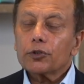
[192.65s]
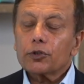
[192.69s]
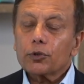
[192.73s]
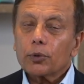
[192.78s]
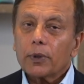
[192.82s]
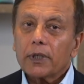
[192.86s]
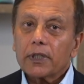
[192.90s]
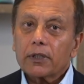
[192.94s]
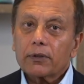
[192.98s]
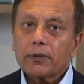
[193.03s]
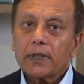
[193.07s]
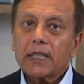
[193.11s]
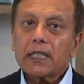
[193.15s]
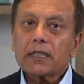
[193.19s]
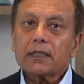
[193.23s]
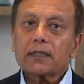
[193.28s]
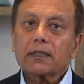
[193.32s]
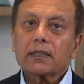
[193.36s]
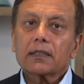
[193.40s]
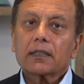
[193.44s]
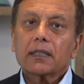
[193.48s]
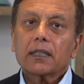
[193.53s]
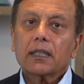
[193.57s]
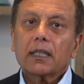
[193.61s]
to
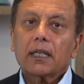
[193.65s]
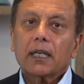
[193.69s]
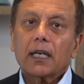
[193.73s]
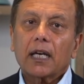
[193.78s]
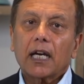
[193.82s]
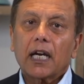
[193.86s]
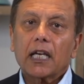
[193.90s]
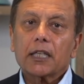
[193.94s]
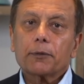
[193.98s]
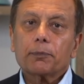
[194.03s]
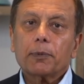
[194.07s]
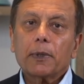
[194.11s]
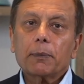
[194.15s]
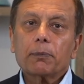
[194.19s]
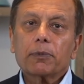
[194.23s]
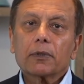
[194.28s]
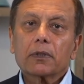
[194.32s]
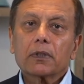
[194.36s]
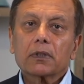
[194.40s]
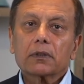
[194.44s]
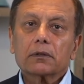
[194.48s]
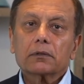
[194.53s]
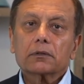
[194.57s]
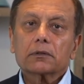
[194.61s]
increase as
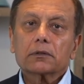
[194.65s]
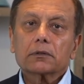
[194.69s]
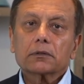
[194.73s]
people